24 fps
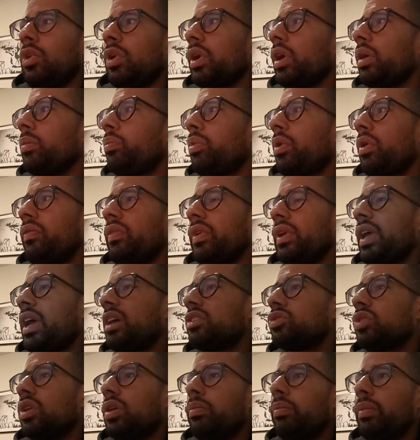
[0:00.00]
Okay, perfect. Yeah, I
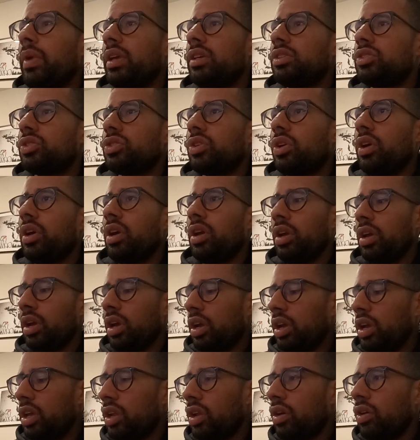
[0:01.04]
just want to make sure that
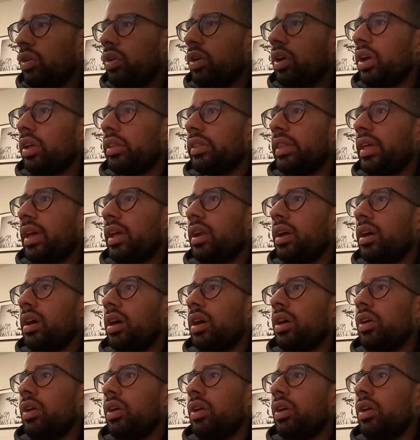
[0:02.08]
everyone's on the